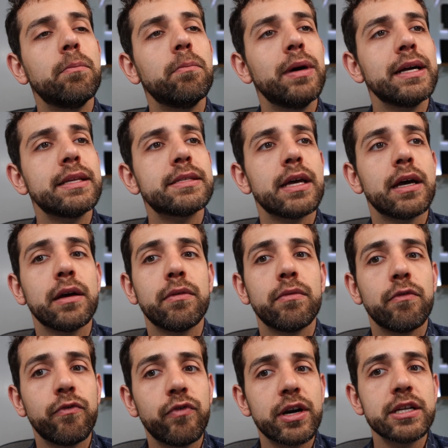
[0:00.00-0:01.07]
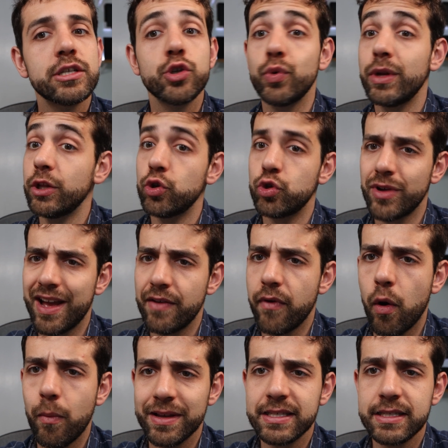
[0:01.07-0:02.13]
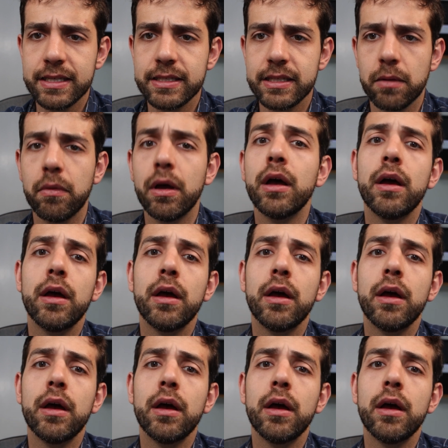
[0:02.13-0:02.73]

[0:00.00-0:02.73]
but first you need to have a Home Assistant.